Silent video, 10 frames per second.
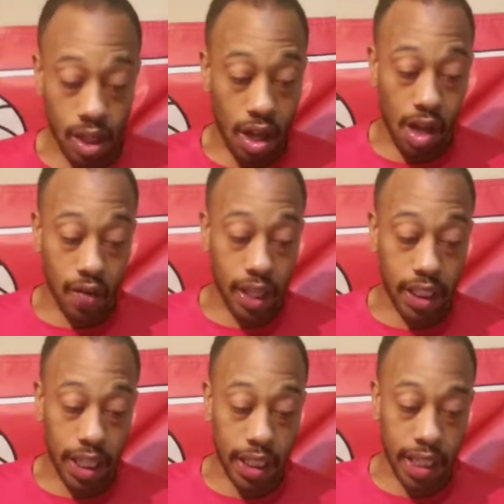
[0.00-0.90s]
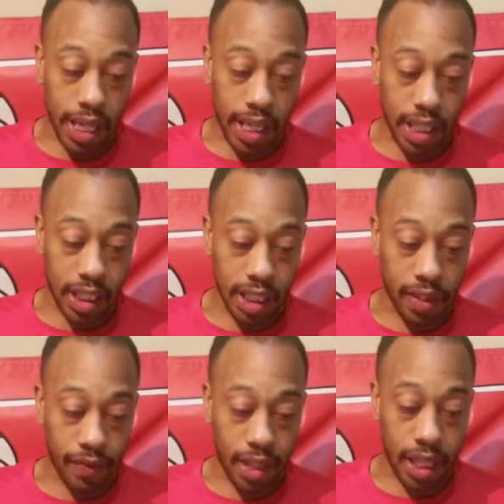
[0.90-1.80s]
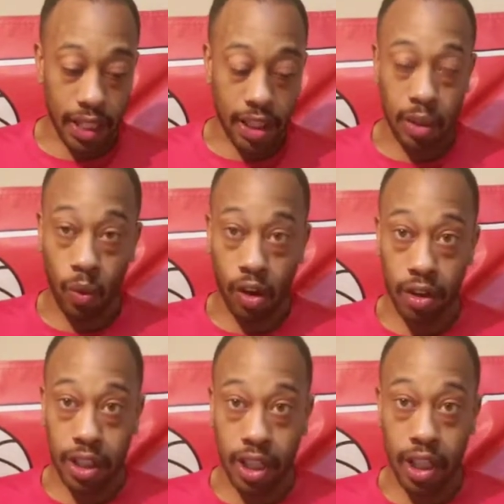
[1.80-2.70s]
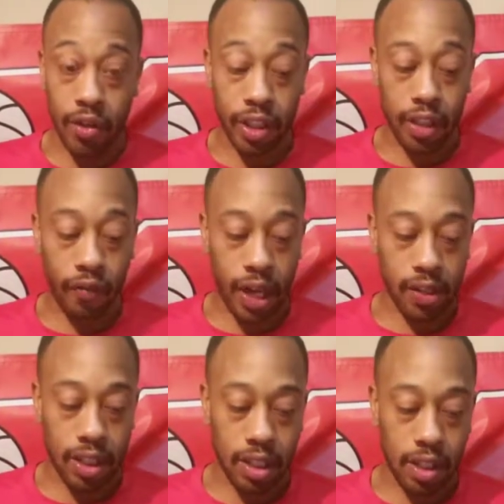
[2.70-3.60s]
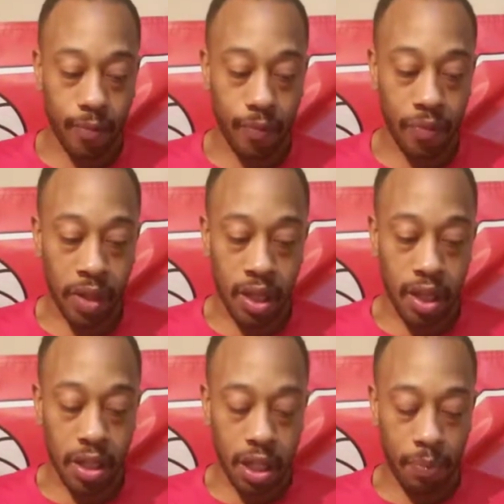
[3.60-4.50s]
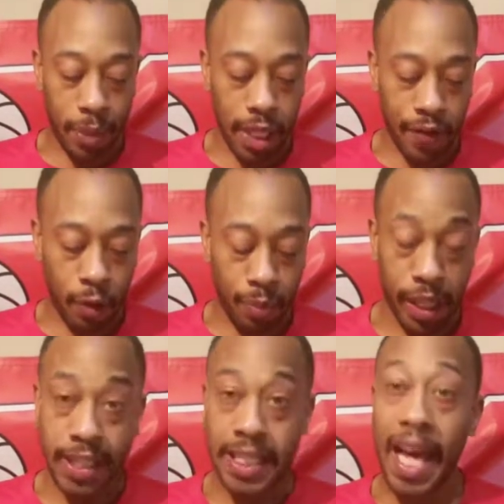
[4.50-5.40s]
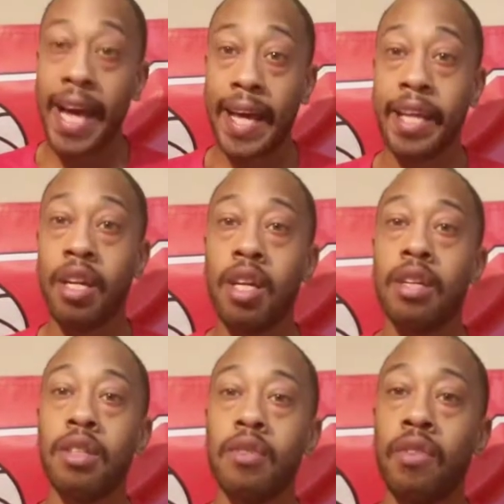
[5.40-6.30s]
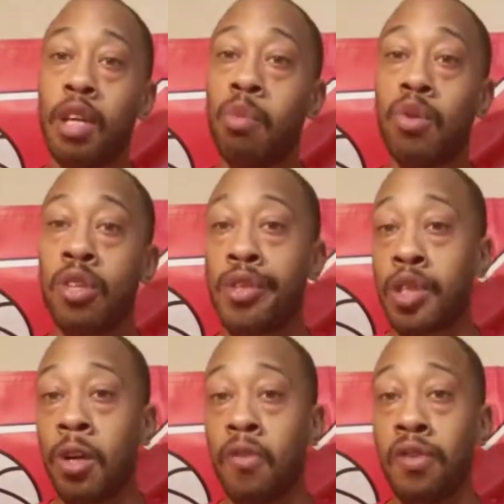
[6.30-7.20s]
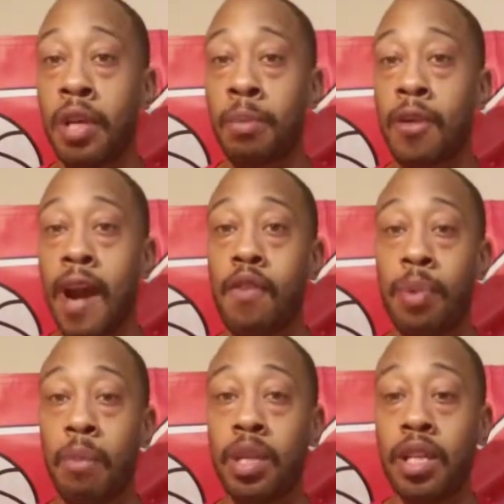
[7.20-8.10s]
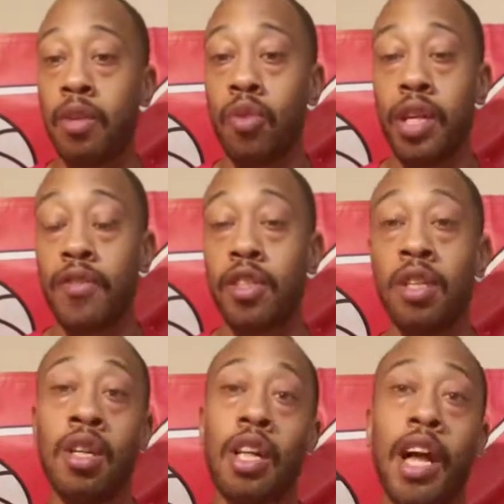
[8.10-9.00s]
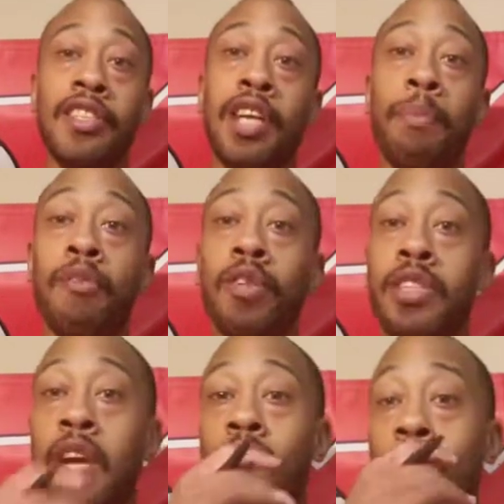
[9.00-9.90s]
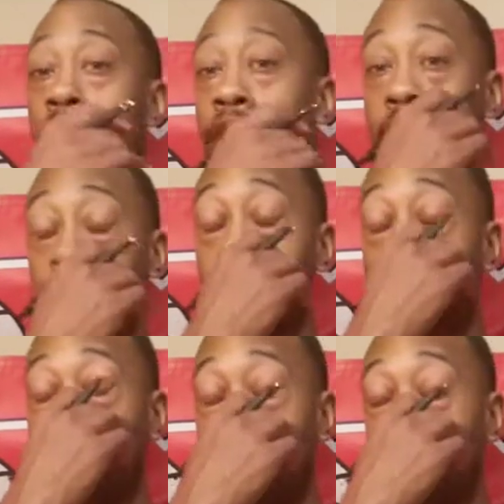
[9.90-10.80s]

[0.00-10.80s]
All right, that this country is founded on. And if you pick a side, liberal, conservative, Democrat, Republican, whatever, separate whatever ism that